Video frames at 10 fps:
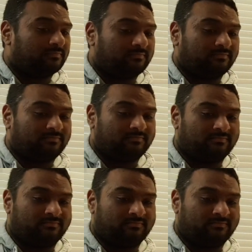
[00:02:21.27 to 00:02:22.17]

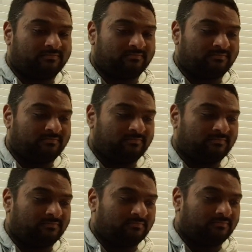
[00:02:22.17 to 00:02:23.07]

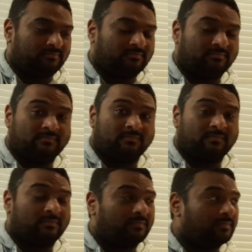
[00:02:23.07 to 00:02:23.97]
(silent)